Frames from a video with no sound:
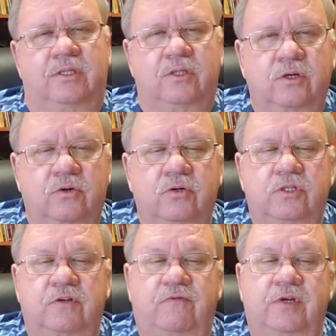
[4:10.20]
The
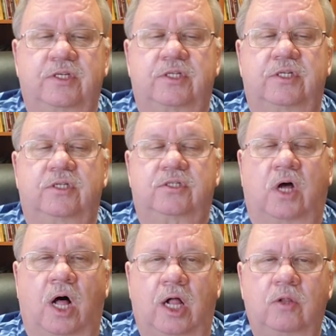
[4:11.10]
crucifixion is
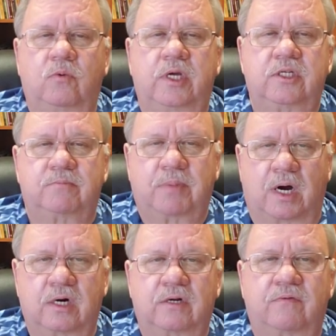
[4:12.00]
always
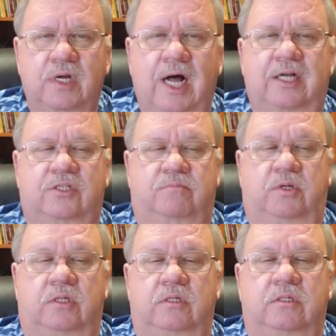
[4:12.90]
part of the
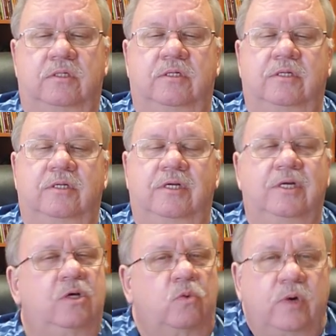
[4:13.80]
gospel.
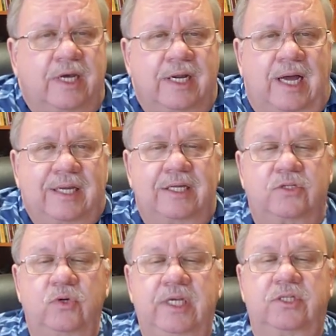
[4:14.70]
We cannot get
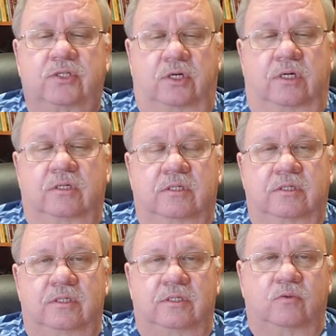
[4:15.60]
to Easter
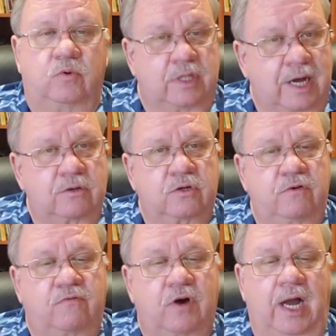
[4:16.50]
without
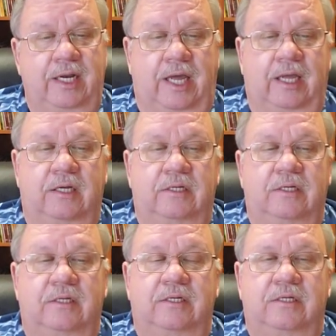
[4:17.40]
Good Friday.
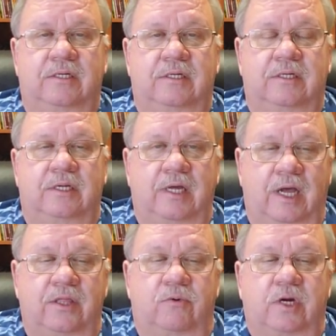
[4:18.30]

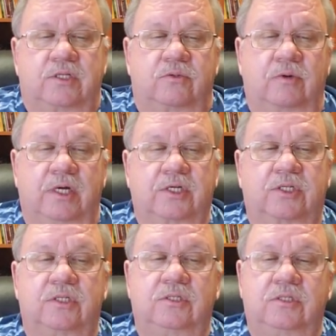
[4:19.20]
And the
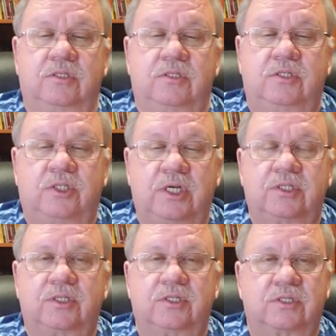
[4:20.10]
resurrection,
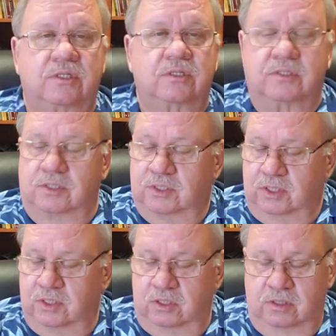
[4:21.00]
Jesus
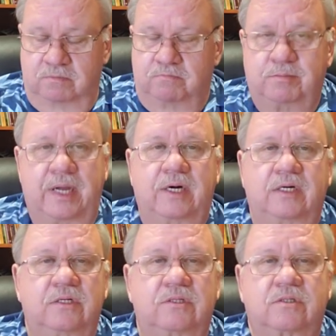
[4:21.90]
still
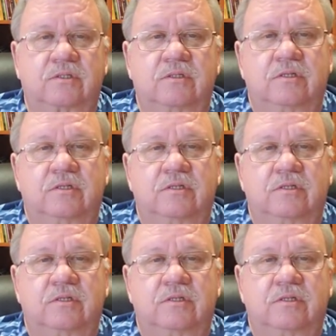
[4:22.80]
bears